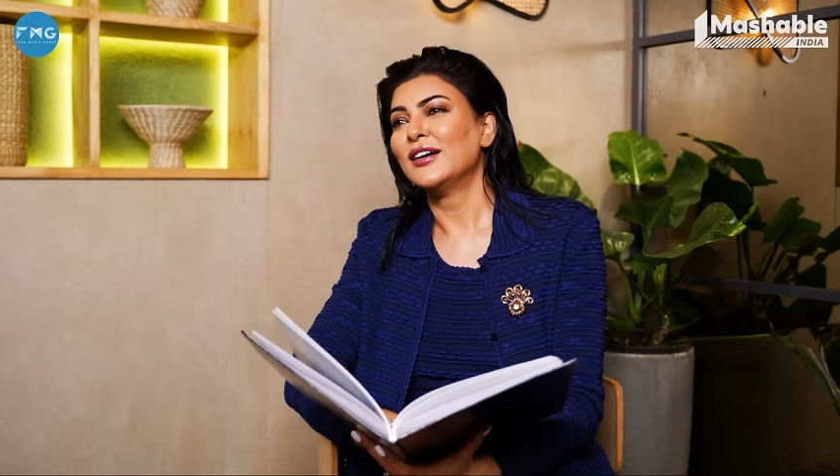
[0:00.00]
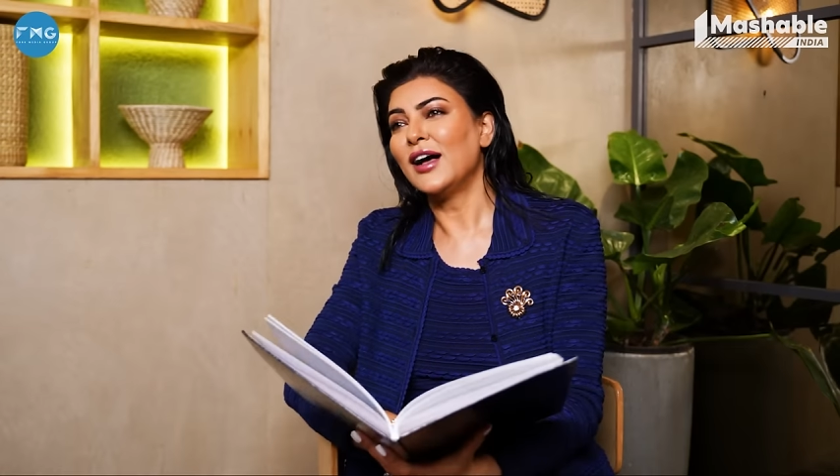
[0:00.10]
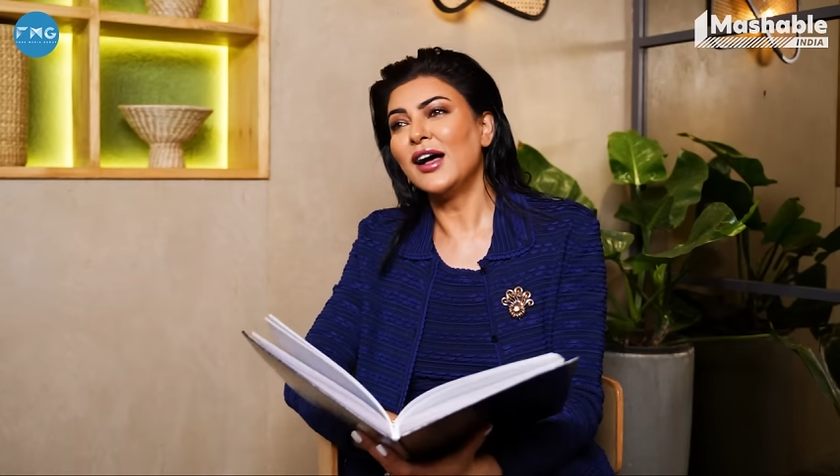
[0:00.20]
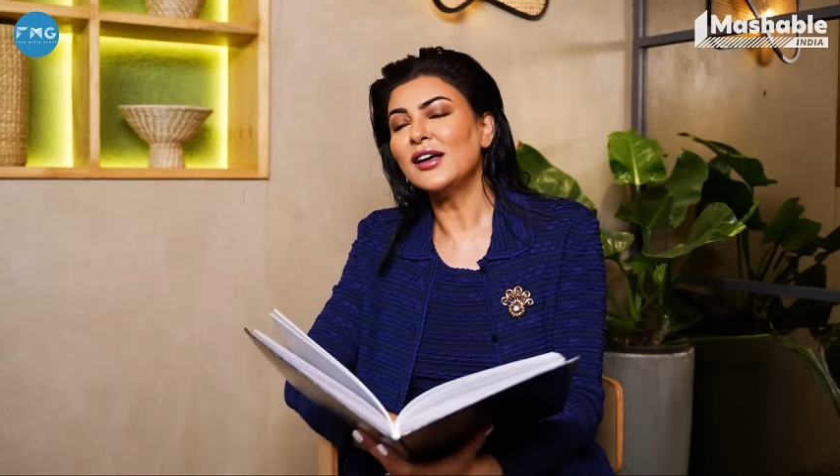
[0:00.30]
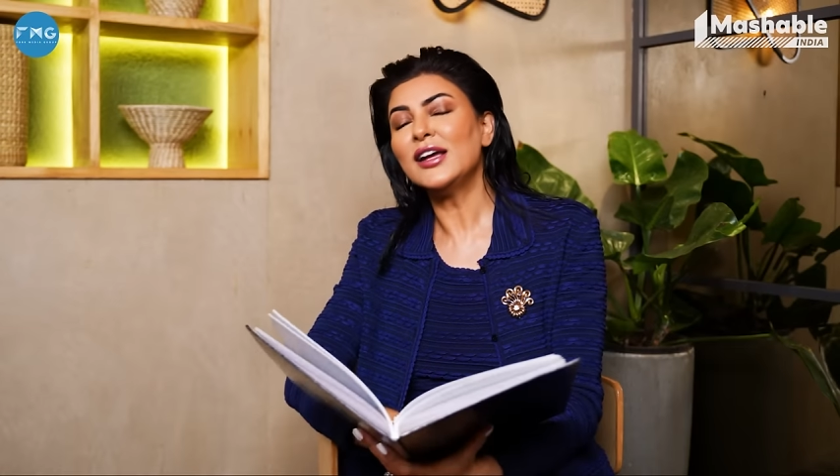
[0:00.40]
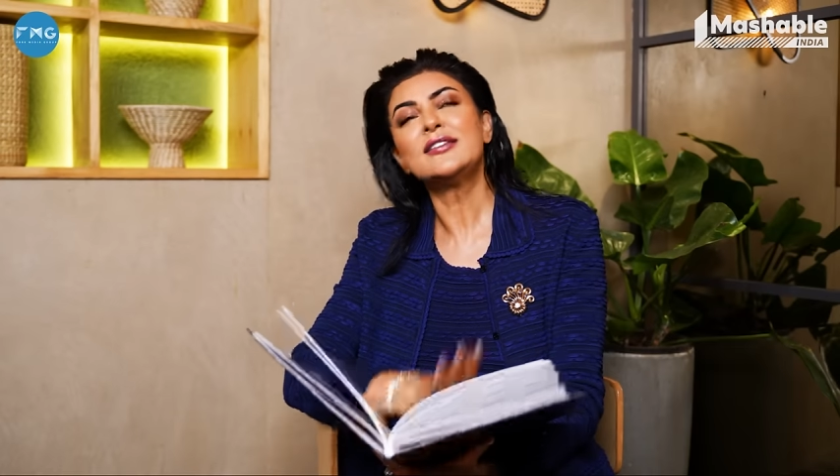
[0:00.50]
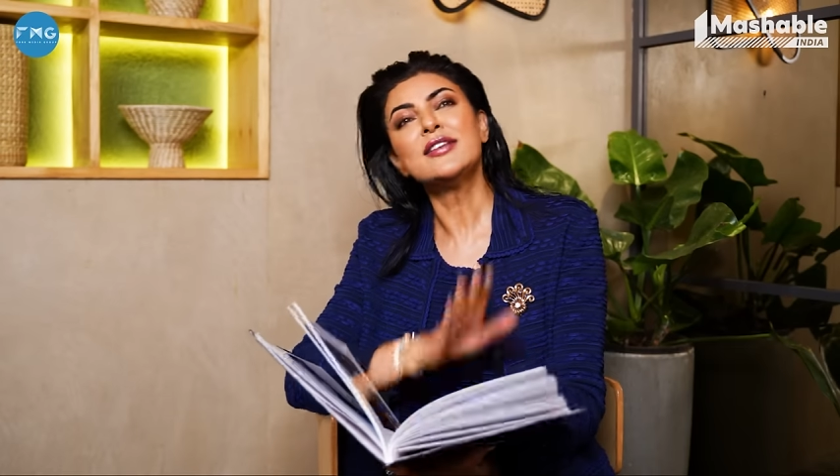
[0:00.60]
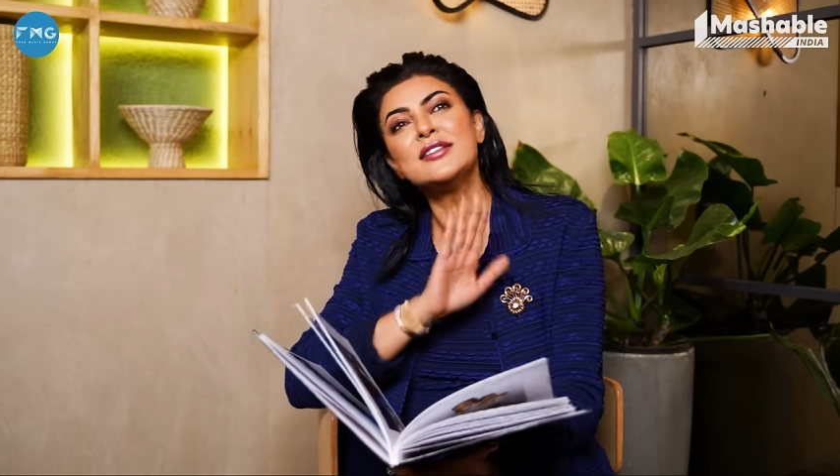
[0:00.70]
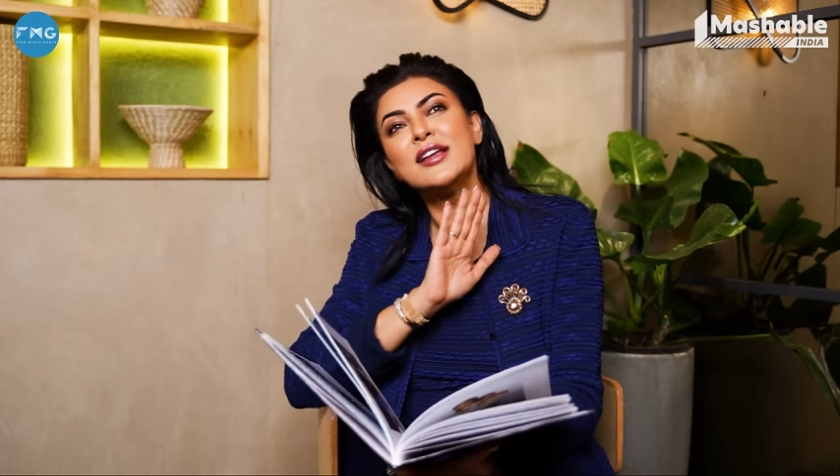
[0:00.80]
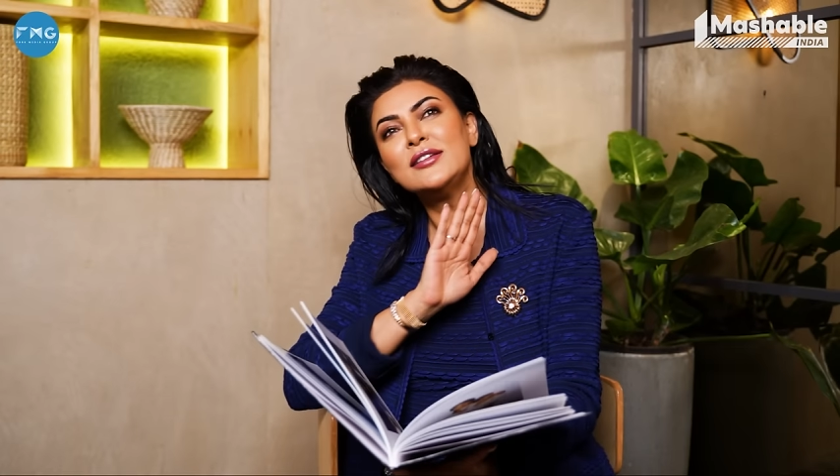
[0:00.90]
Huh? He
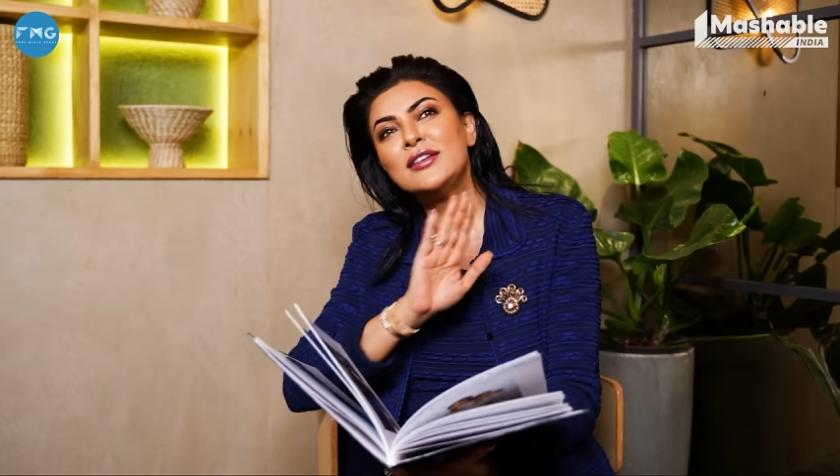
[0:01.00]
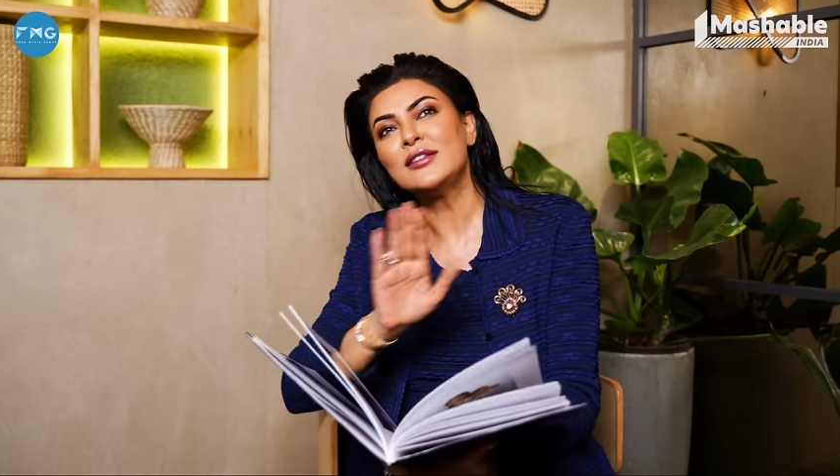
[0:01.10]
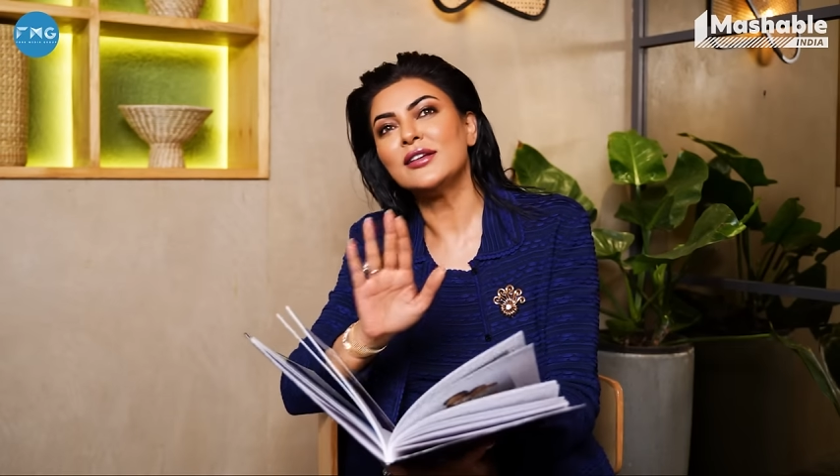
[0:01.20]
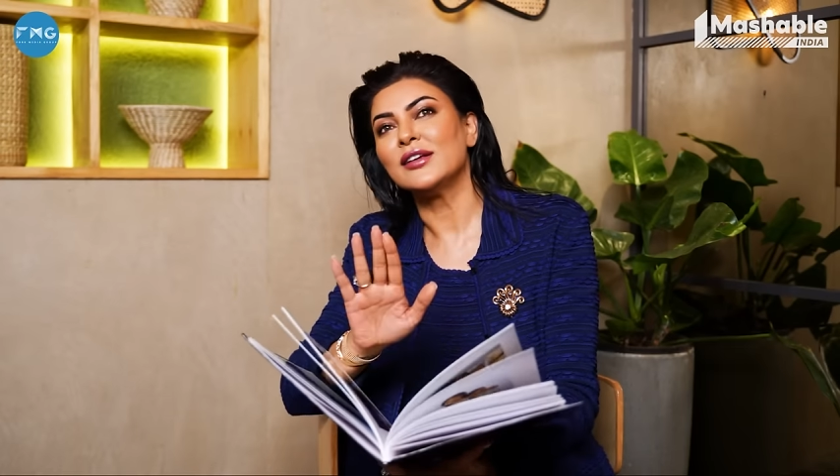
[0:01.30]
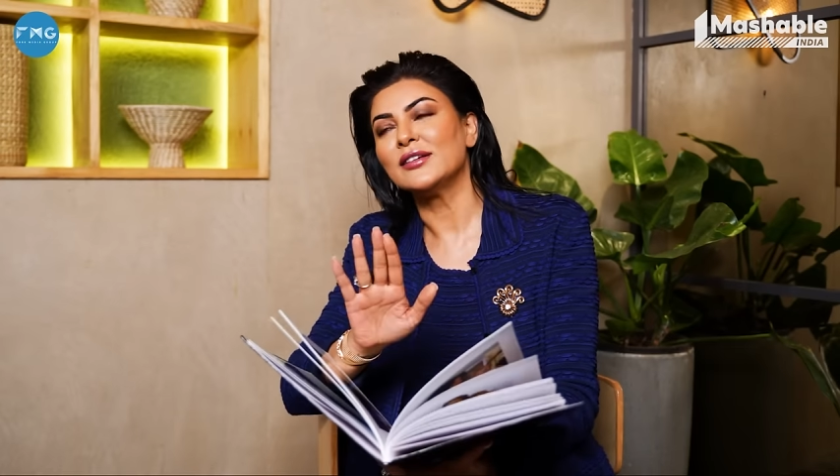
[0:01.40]
says anything.